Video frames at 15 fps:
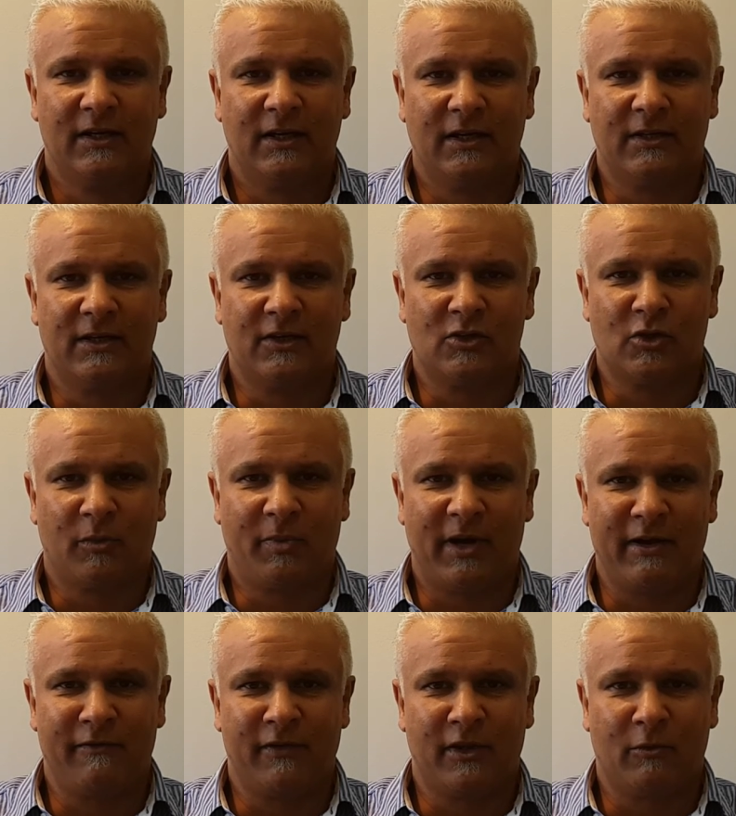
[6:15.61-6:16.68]
and sort of
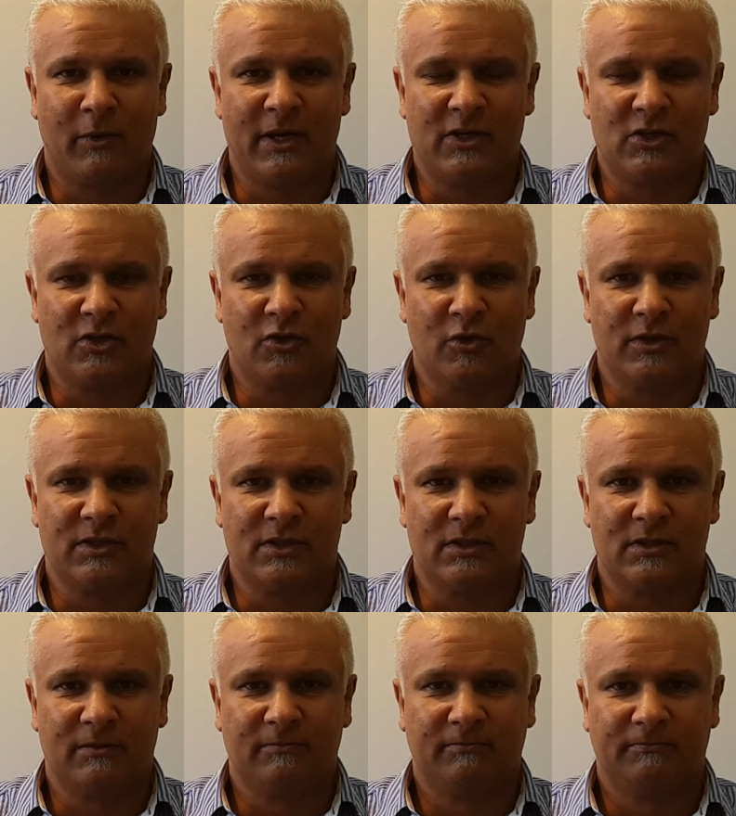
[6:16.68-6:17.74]
pay for their wage increases.